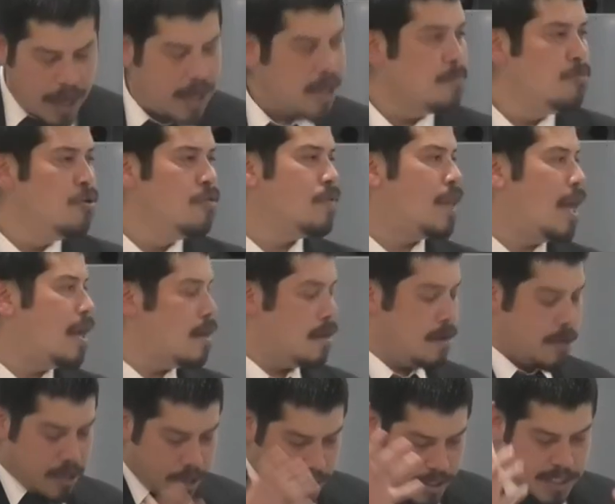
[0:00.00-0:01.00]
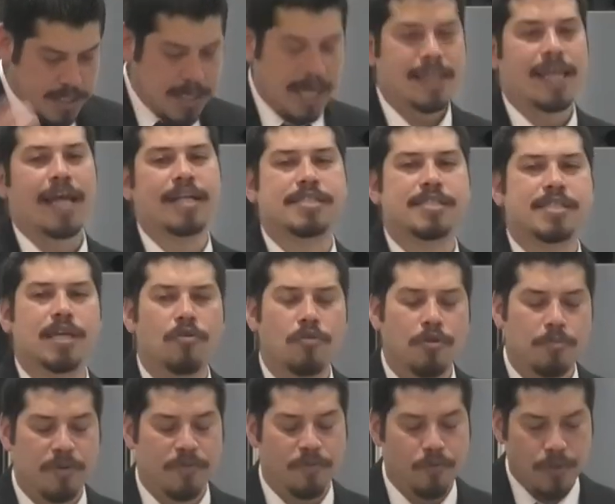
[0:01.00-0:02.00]
they can move, they can get that
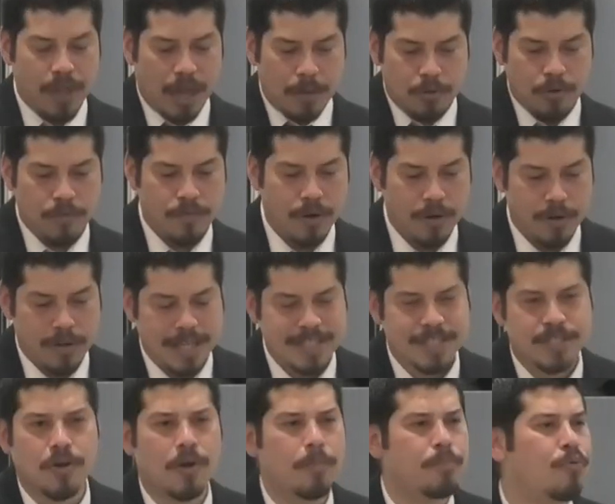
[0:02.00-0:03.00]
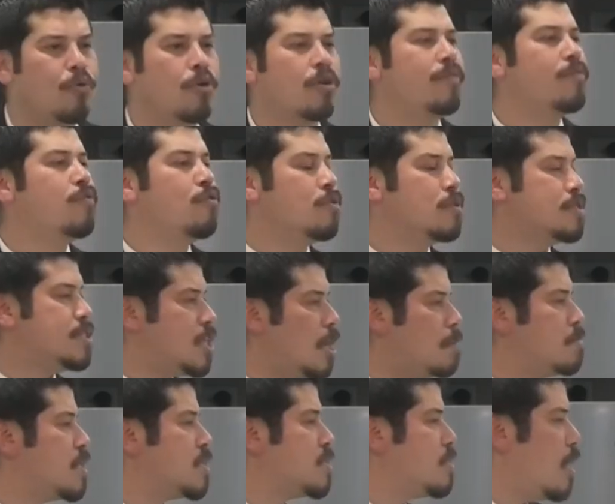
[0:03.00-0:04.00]
settled before they move on. That's so important for
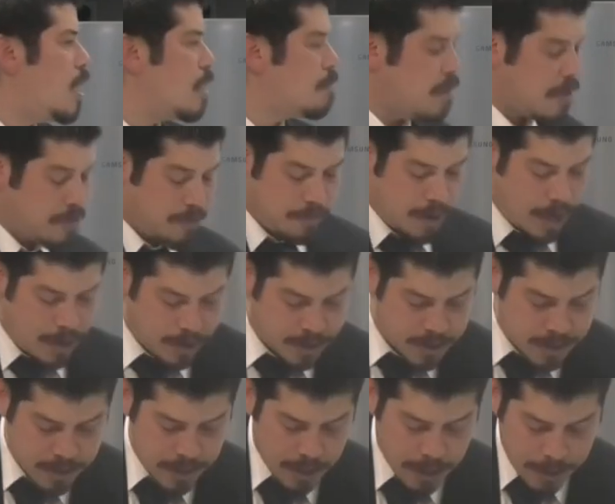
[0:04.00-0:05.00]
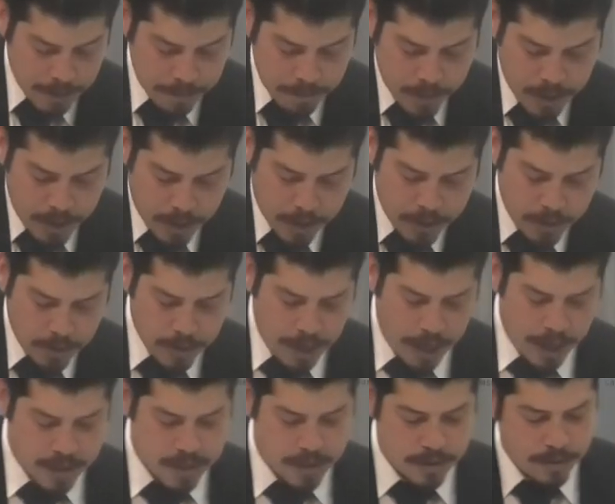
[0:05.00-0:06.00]
subjects like mathematics. You know,
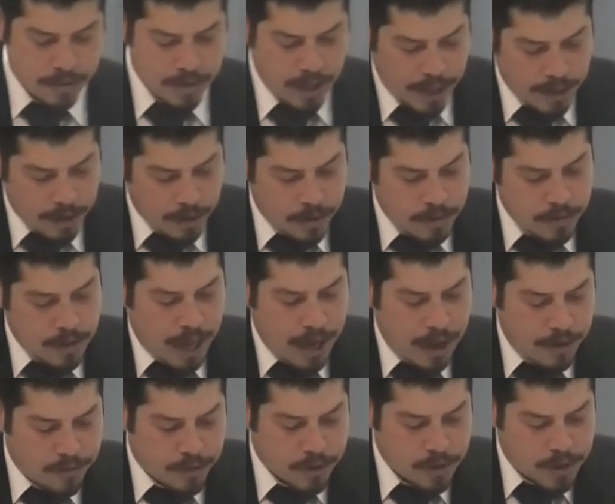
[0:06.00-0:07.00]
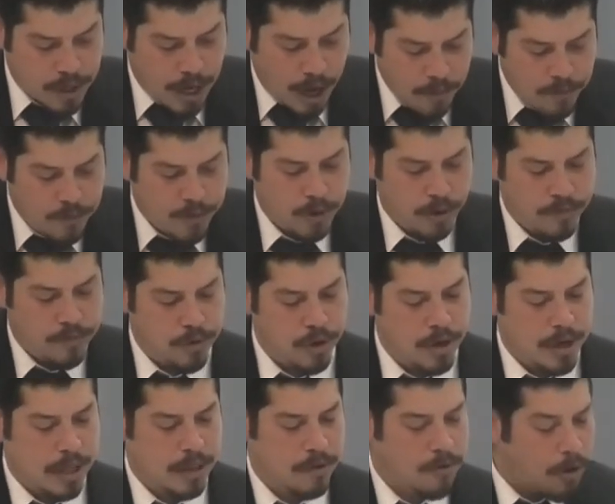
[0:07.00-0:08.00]
uh, to, they can they have comfort of
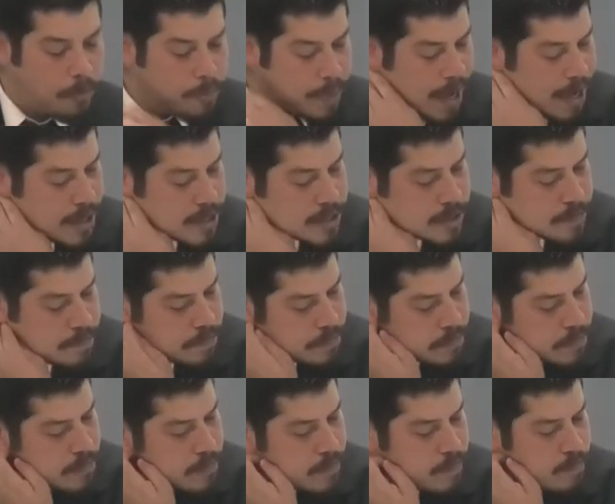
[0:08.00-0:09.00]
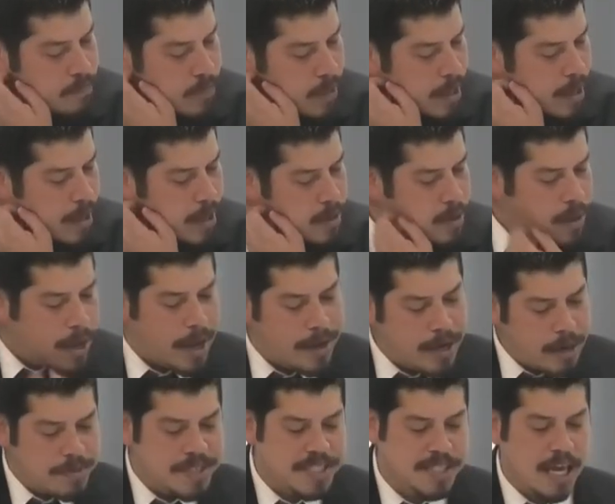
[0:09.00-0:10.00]
learning at their own pace. And
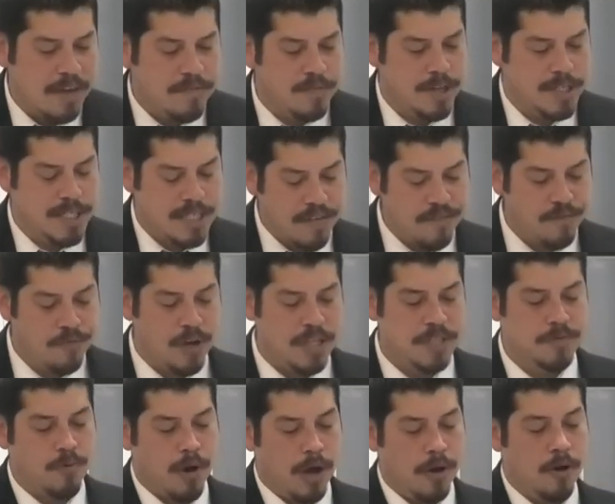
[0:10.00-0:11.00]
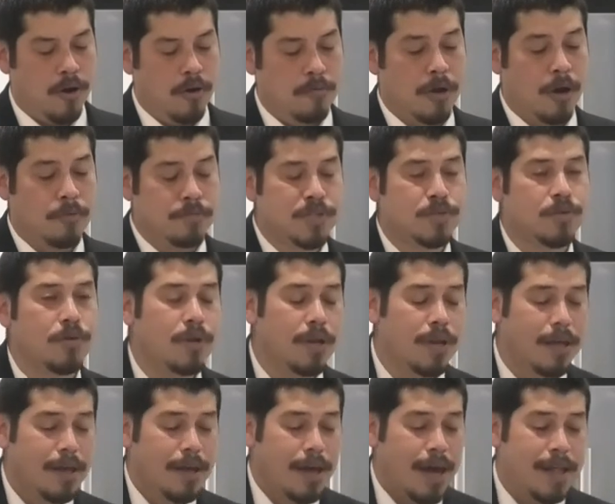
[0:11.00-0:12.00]
number seven, the seventh reason why you're home,
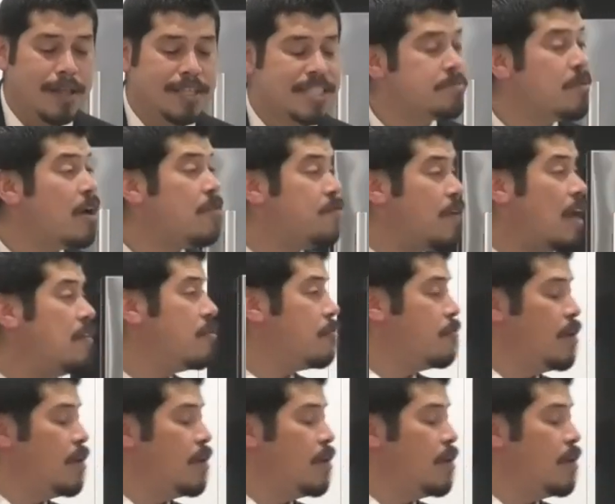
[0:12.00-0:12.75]
homeschooling, and this is my favorite